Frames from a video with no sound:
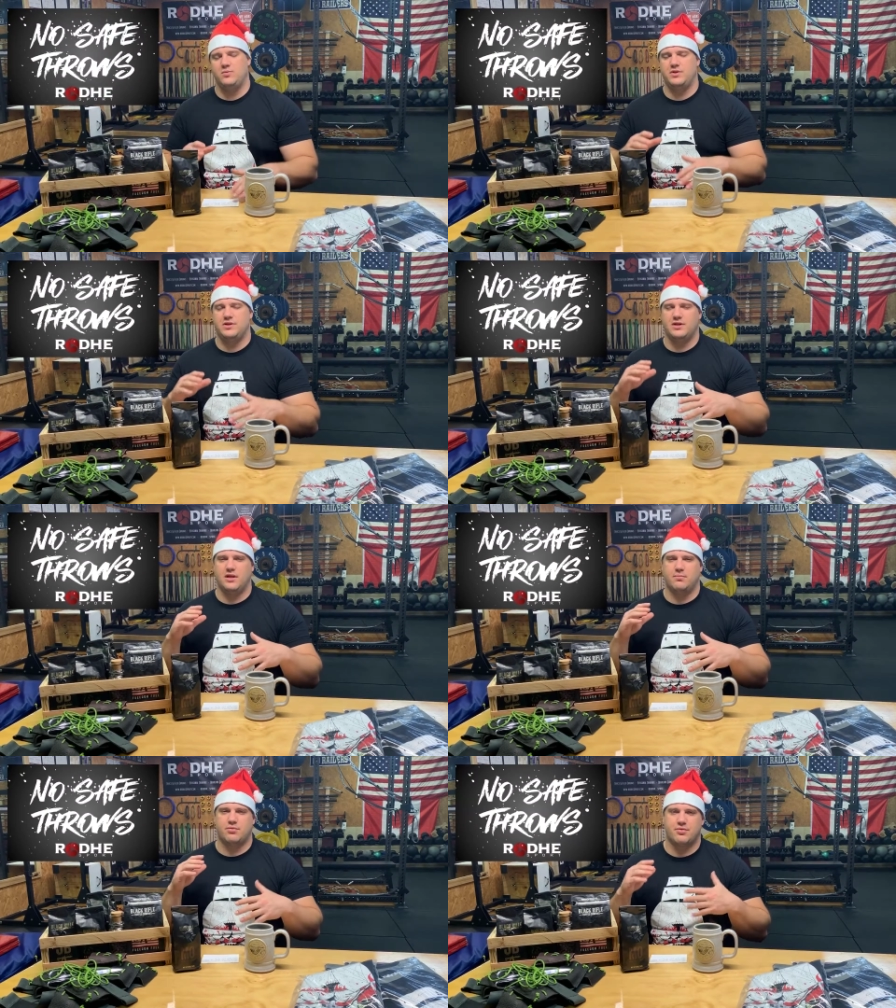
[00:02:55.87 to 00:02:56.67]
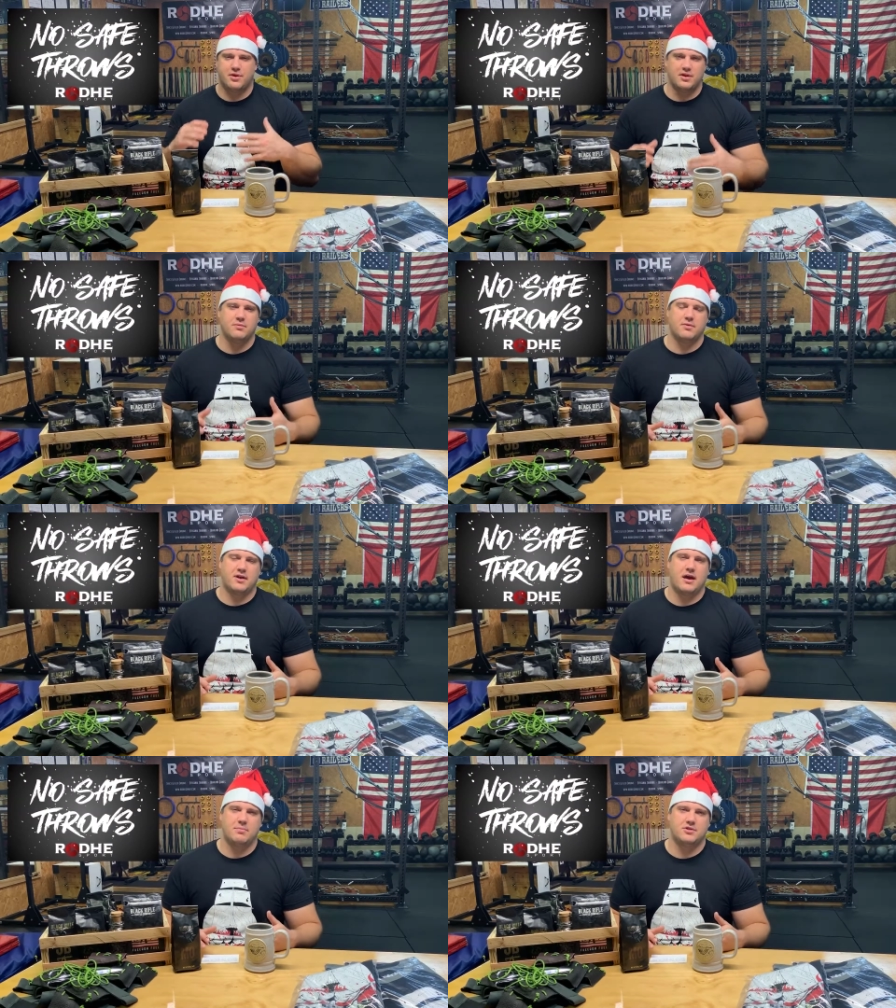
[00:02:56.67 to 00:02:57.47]
We did a pre-Olympic
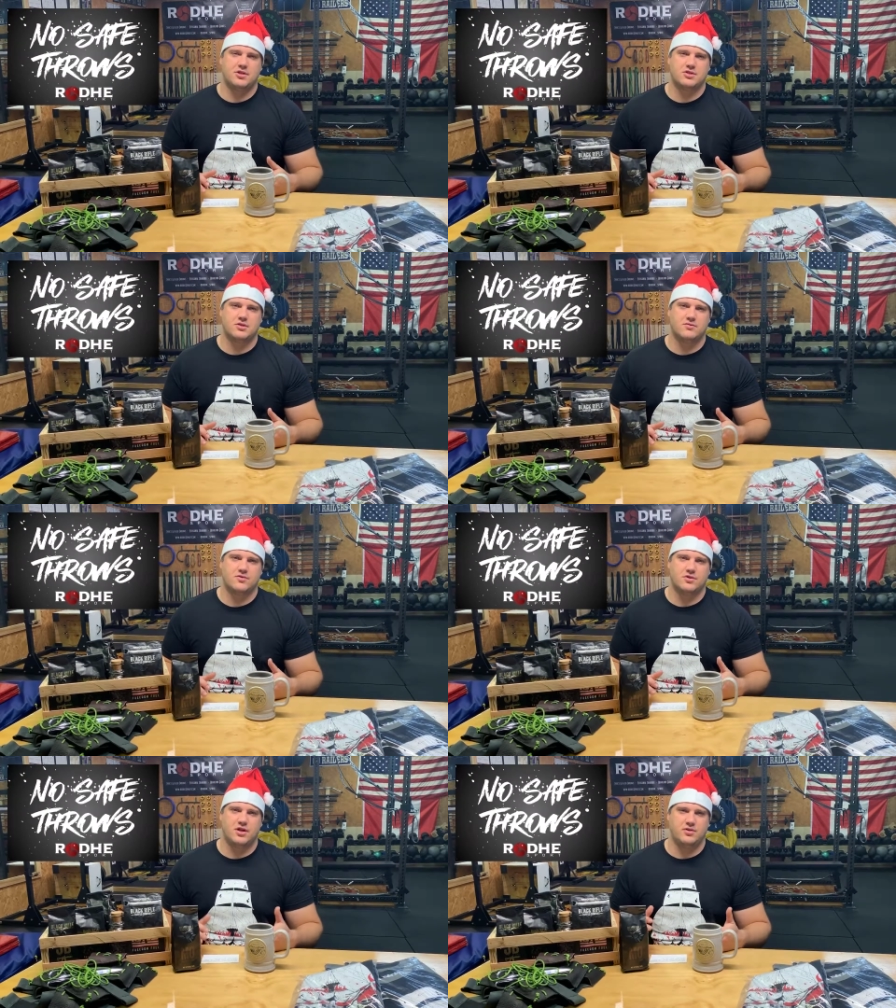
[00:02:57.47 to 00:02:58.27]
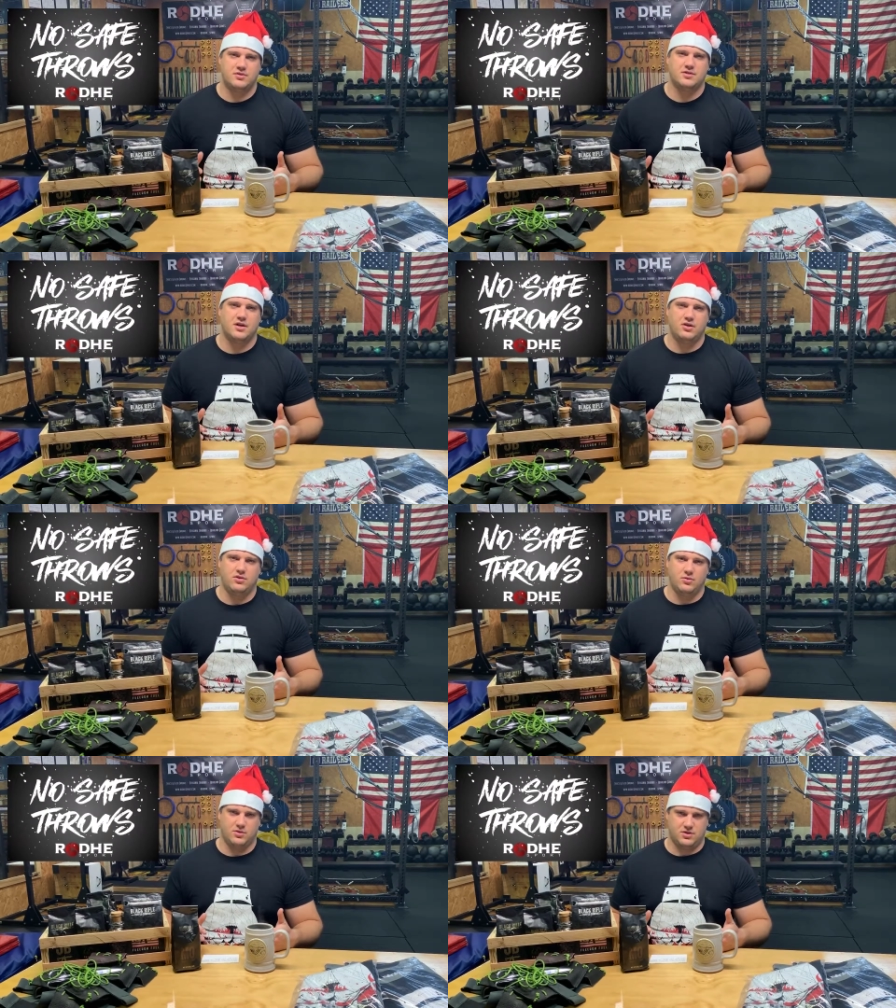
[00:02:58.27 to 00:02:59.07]
competition for Terrence Suddy,
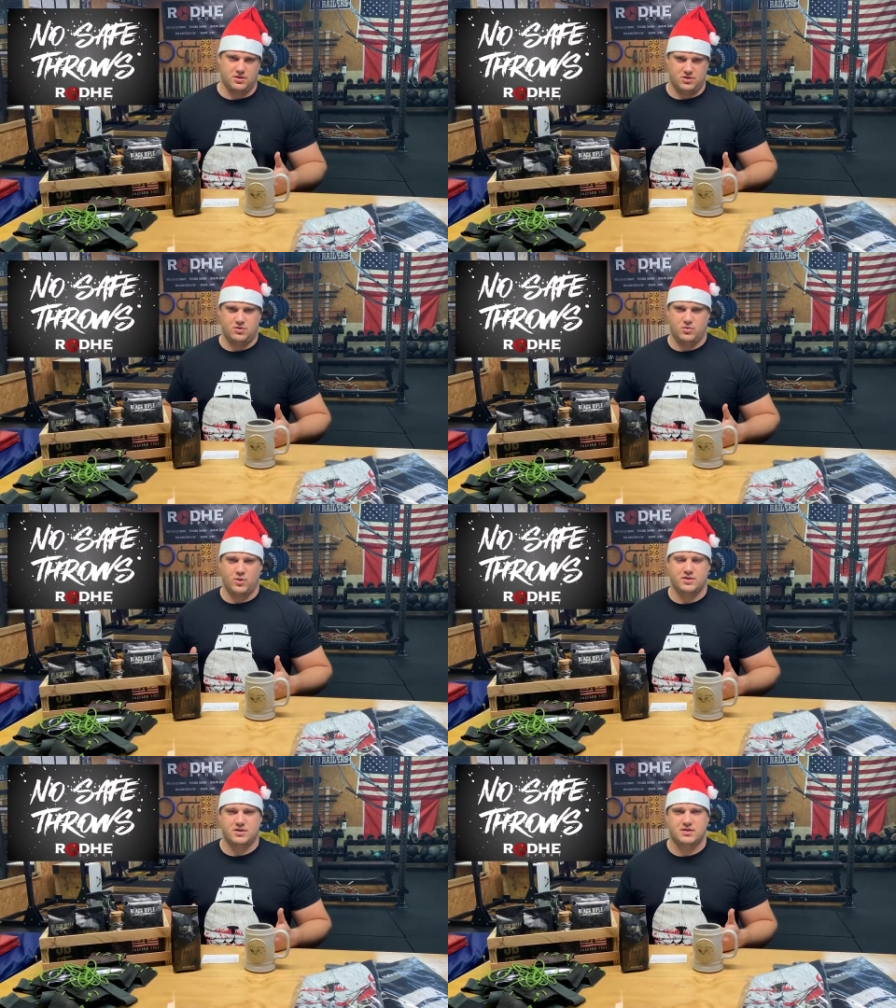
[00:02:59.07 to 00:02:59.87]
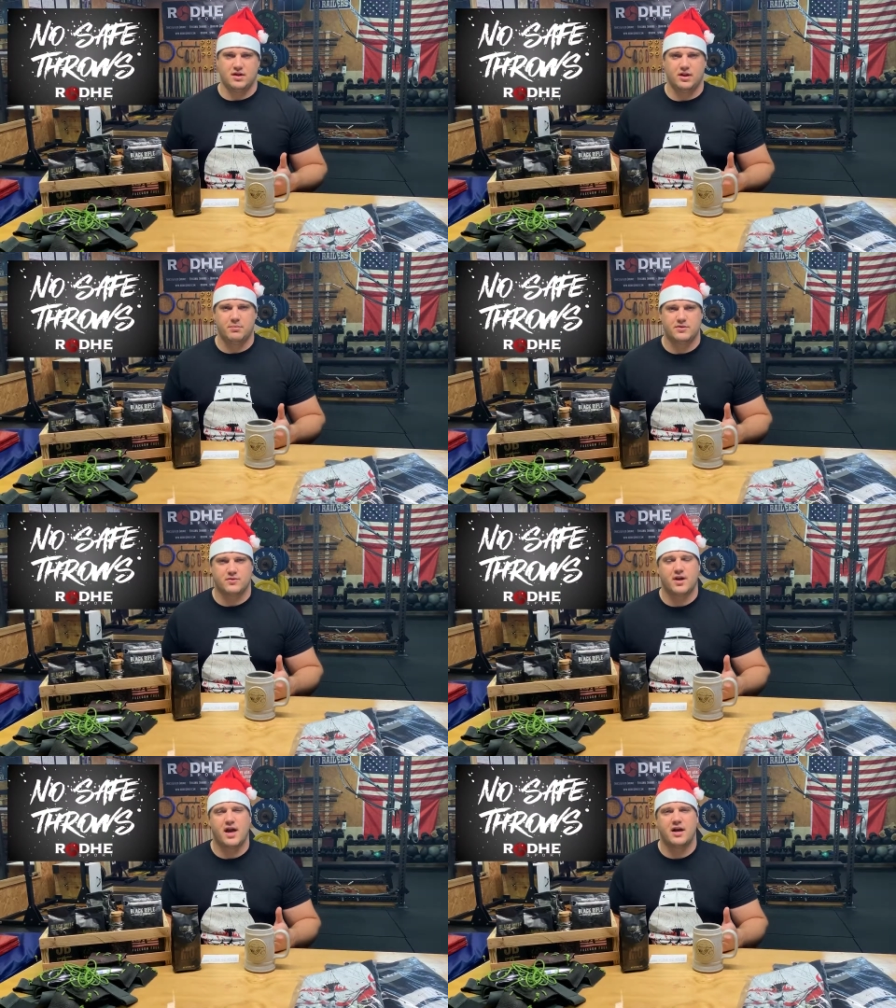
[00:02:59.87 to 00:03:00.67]
who went to the 2016 Olympics for
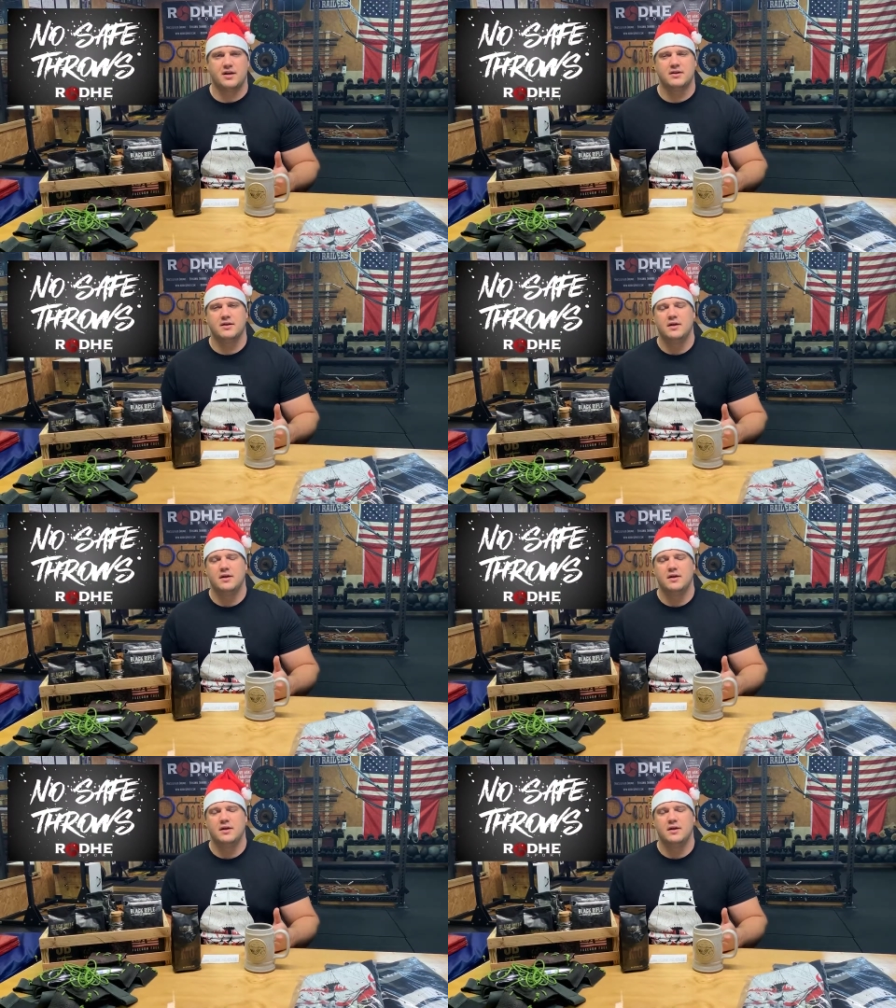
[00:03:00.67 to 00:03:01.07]
Canada.